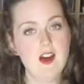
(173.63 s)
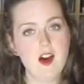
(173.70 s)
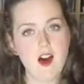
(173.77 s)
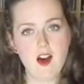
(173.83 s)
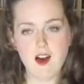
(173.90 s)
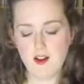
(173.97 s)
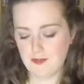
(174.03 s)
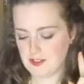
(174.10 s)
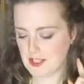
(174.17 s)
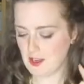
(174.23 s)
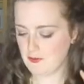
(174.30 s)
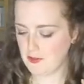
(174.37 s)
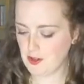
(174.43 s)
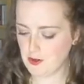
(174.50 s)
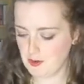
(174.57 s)
After a
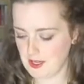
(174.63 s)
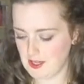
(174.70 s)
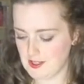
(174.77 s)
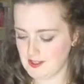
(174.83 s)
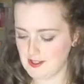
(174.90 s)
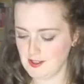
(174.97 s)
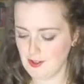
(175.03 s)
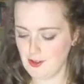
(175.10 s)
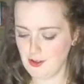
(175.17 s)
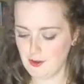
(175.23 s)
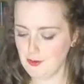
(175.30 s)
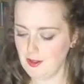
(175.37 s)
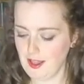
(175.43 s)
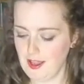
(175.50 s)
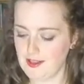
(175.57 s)
few weeks, you
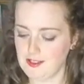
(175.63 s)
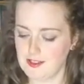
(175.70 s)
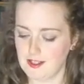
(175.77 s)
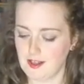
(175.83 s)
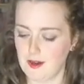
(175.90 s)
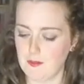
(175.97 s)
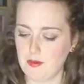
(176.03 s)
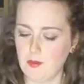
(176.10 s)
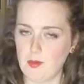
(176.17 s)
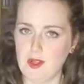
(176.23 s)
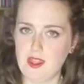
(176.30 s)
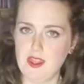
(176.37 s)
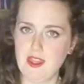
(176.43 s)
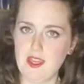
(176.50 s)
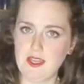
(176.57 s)
will end up
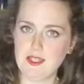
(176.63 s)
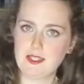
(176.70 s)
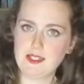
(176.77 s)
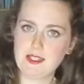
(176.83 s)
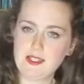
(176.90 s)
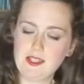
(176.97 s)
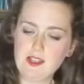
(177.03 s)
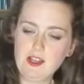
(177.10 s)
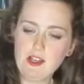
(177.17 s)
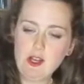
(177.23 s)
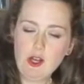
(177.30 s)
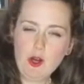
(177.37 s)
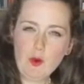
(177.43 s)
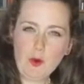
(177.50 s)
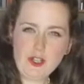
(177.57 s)
with this,
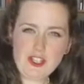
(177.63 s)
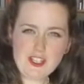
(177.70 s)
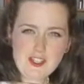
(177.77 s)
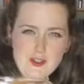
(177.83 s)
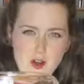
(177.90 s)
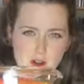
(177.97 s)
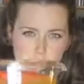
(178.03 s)
which is not